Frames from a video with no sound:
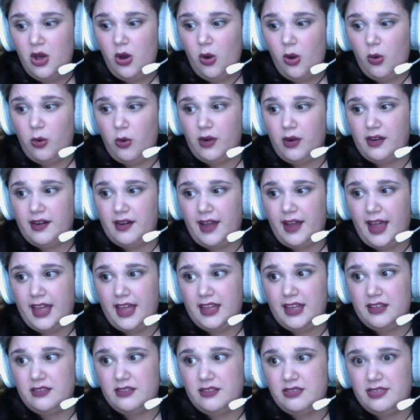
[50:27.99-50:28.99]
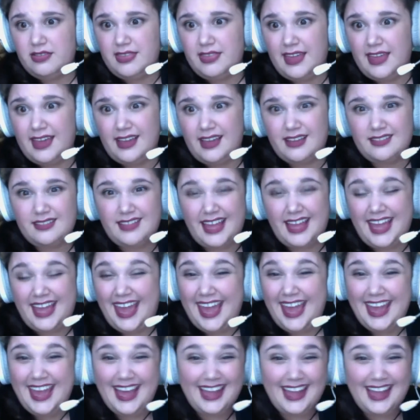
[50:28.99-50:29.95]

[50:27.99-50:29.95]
or I think like, hey,